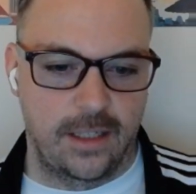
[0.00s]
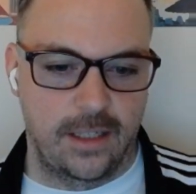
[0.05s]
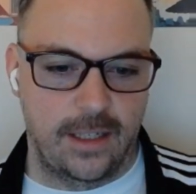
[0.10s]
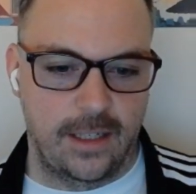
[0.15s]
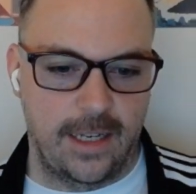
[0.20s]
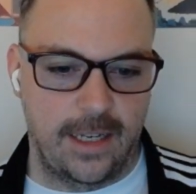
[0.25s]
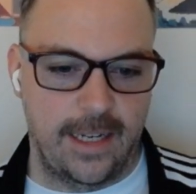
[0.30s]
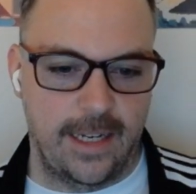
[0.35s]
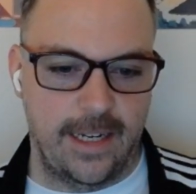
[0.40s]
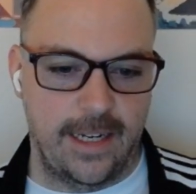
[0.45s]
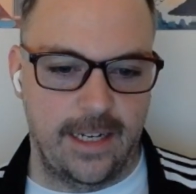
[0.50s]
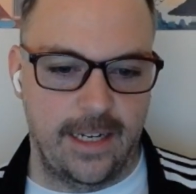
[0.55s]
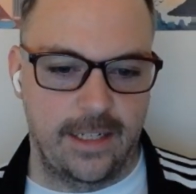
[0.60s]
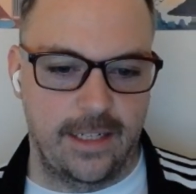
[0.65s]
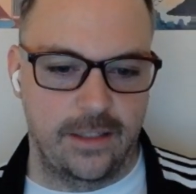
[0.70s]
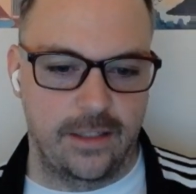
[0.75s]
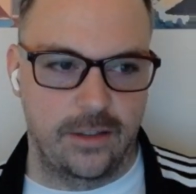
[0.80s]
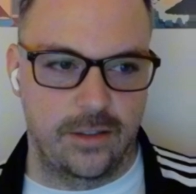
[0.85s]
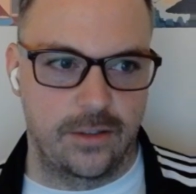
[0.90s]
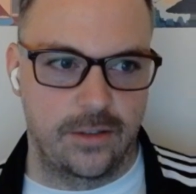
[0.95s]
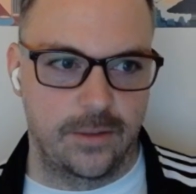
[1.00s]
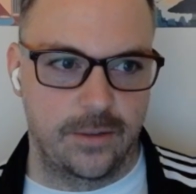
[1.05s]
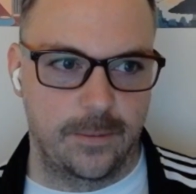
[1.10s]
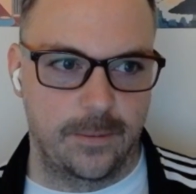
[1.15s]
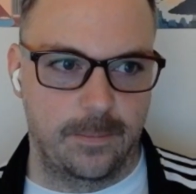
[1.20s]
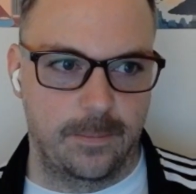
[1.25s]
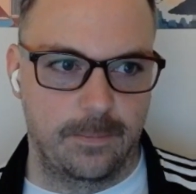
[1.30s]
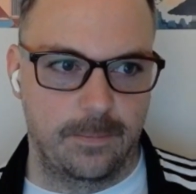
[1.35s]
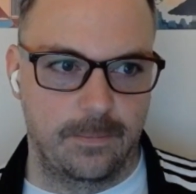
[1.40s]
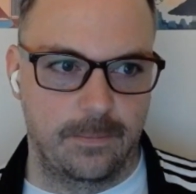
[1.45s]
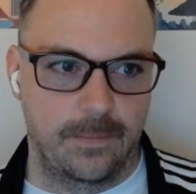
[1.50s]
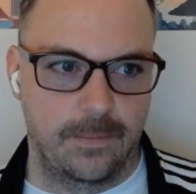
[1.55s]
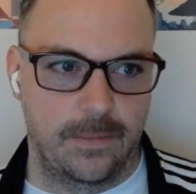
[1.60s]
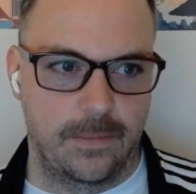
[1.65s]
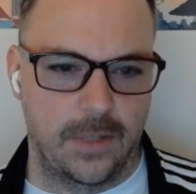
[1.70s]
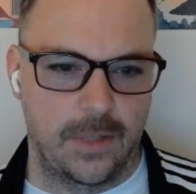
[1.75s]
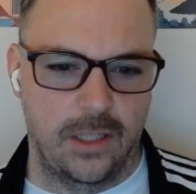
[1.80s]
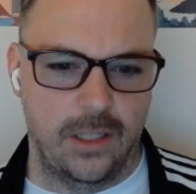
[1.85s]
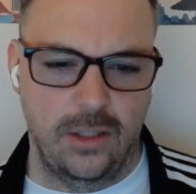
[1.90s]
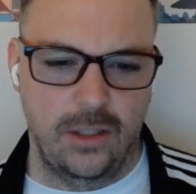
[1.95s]
And
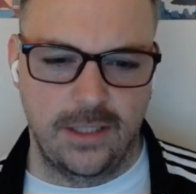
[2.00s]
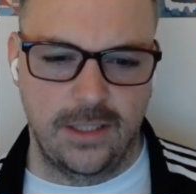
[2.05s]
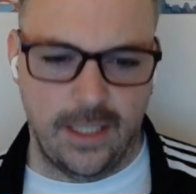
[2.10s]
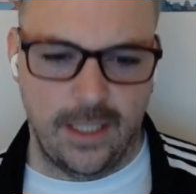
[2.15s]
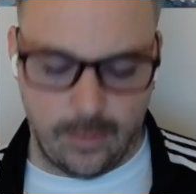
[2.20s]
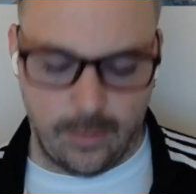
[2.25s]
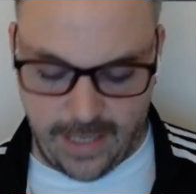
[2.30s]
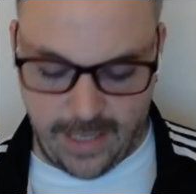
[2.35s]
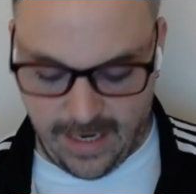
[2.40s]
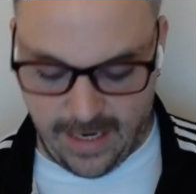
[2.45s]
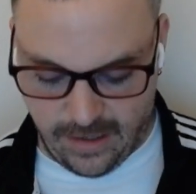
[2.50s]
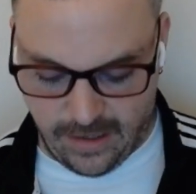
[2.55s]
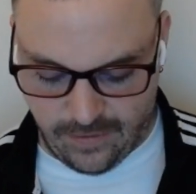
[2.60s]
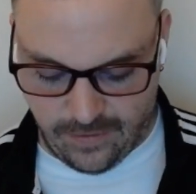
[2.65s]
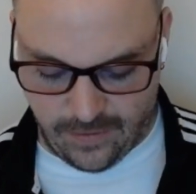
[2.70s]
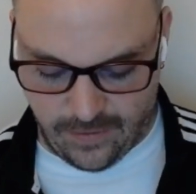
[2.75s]
it looks like we have